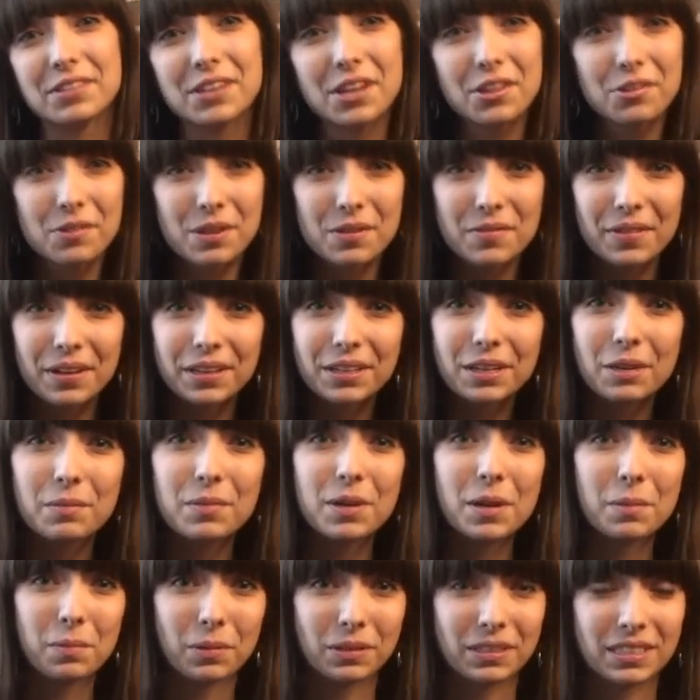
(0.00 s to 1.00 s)
another event
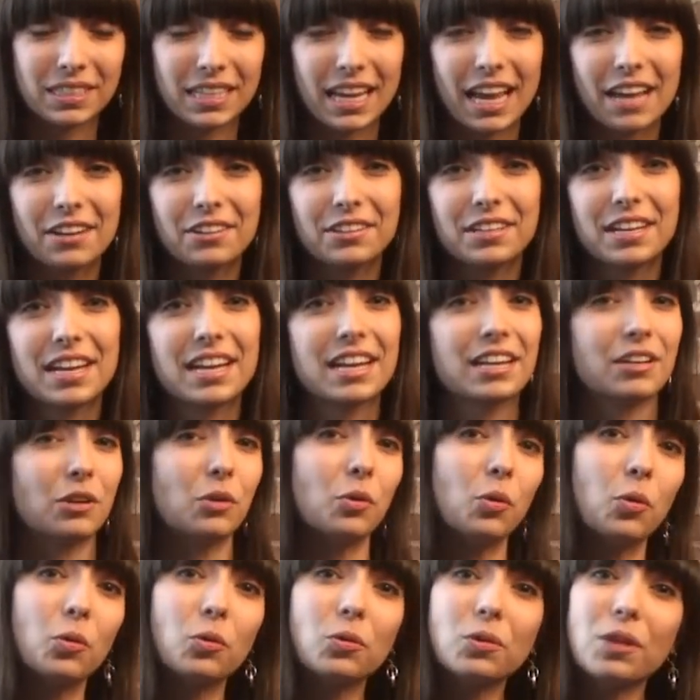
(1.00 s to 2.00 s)
coming up on Saturday and
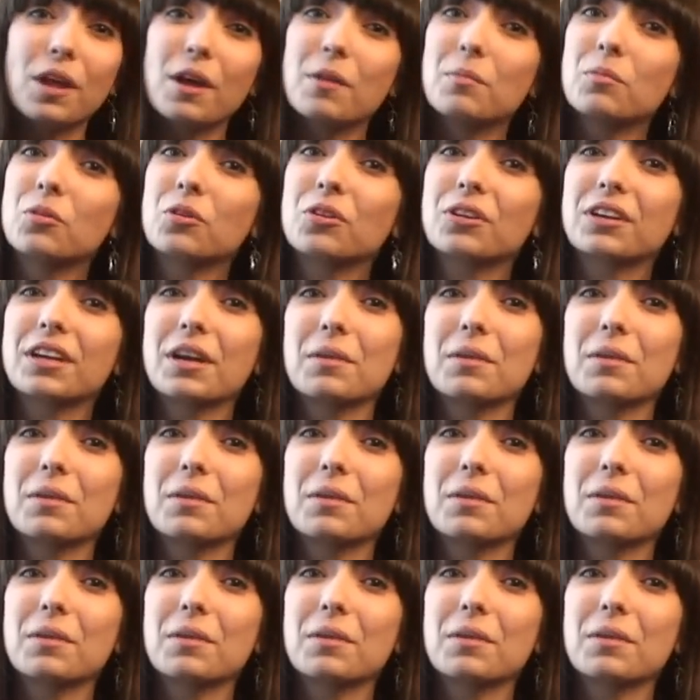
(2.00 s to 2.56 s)
a whole lot more